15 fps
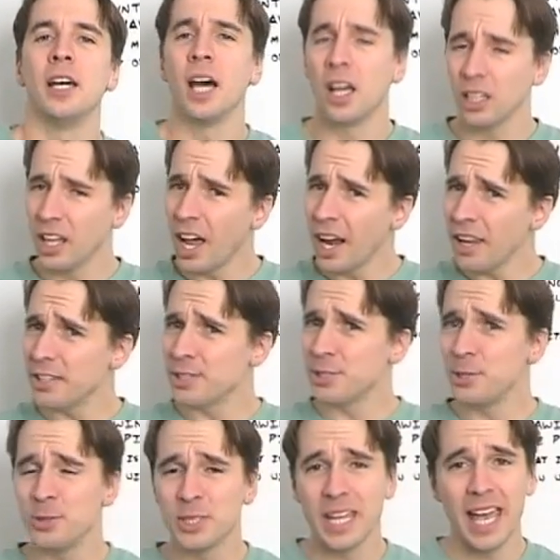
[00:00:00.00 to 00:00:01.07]
A lot of the
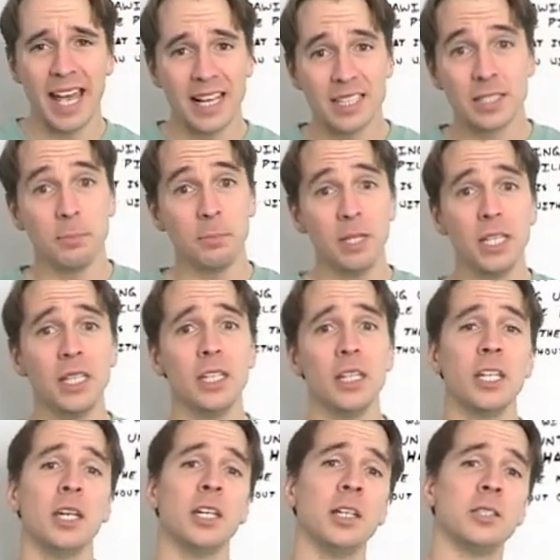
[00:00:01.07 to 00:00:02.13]
students asked me
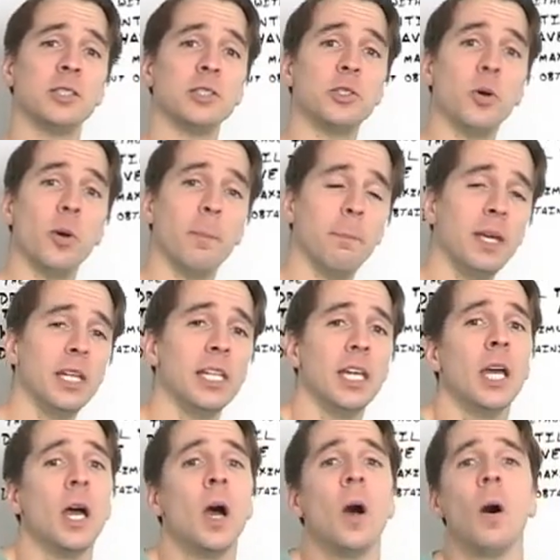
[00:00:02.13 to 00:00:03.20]
to do a mini
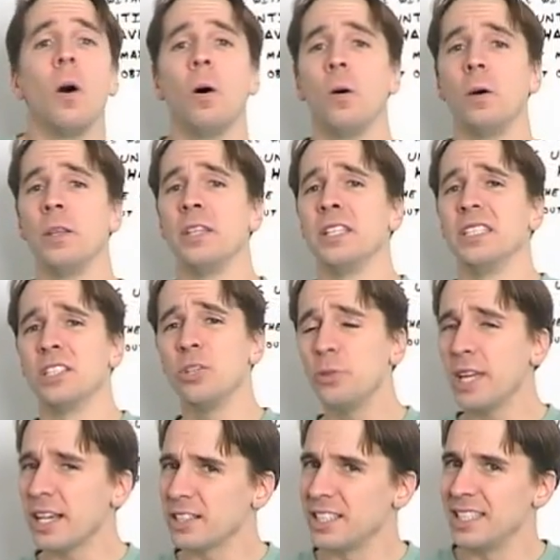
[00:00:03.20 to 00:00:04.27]
on the
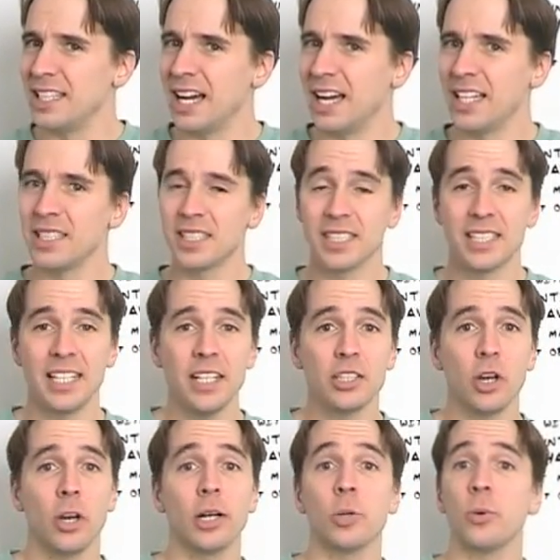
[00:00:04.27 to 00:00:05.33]
2009 state
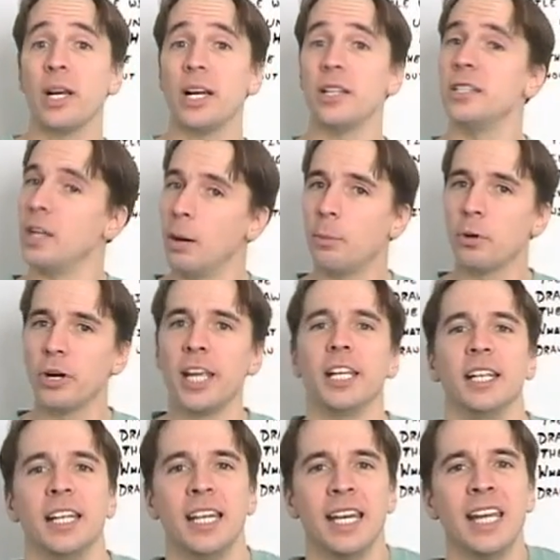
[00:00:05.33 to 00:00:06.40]
target round number 8.
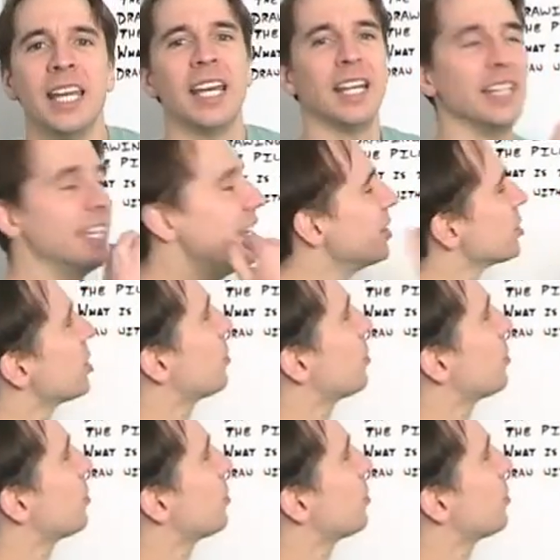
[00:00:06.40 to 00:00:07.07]
And here's the